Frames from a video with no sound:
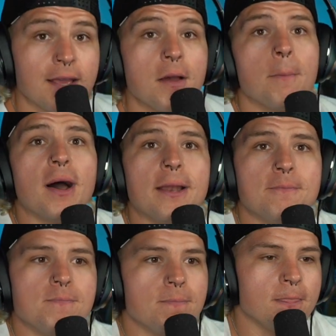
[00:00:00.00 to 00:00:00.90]
But
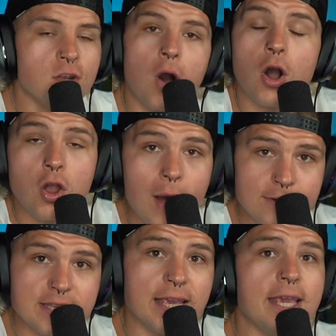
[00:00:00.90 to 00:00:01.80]
you know, I'll go out
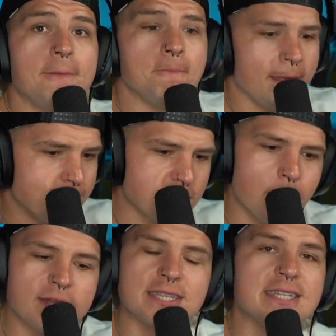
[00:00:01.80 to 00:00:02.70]
to eat. If
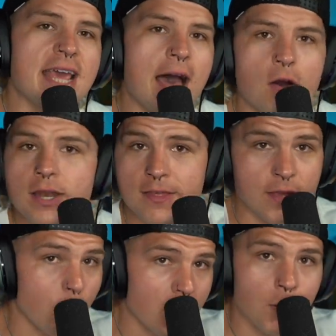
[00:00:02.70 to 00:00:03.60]
someone's in town and they
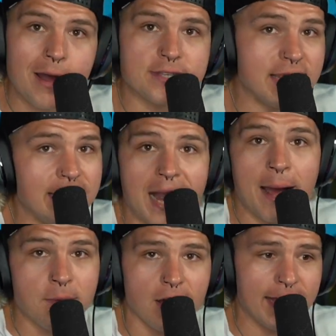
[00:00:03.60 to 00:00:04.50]
want to go out to eat, I'm
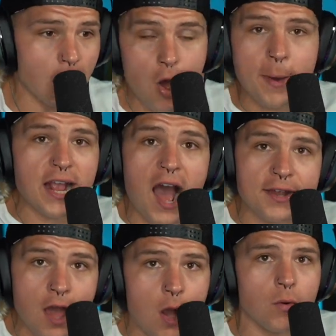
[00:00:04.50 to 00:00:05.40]
not like, oh my God,
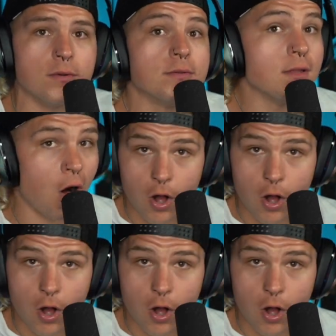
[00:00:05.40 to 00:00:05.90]
no. I'll